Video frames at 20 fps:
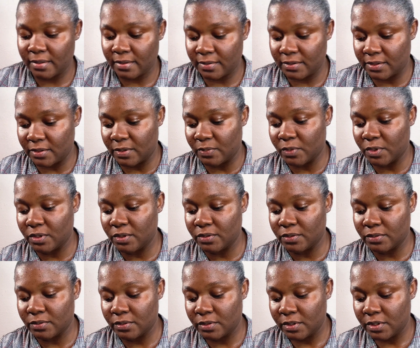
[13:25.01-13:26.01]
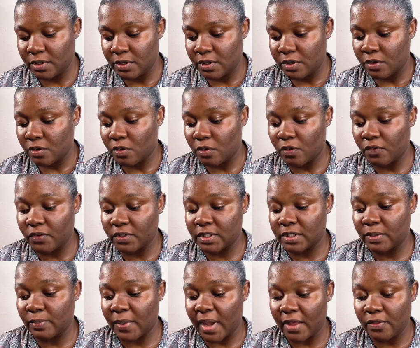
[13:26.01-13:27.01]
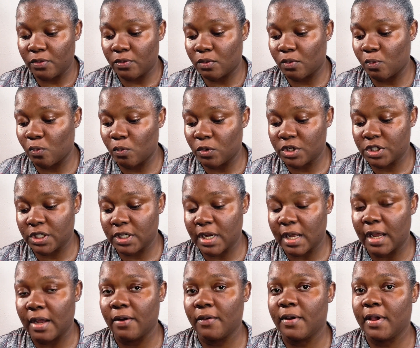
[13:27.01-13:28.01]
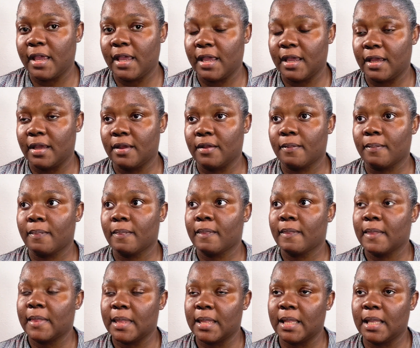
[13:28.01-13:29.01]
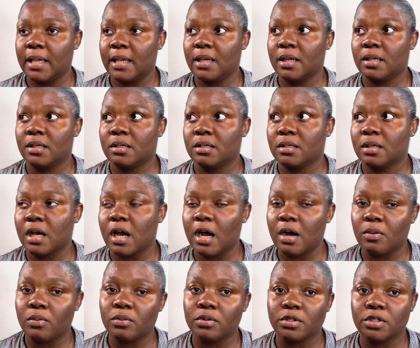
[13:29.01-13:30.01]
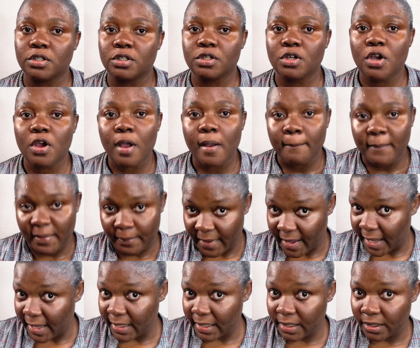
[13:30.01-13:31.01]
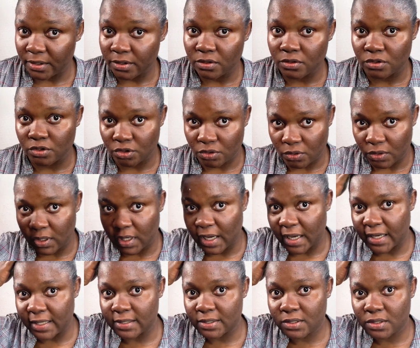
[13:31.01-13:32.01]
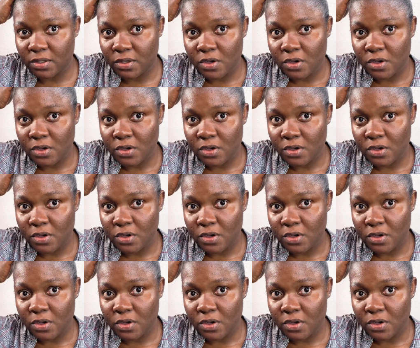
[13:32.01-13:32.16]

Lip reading: So I'm gonna go over to the bathroom, wash it out, and then I would be back to show you guys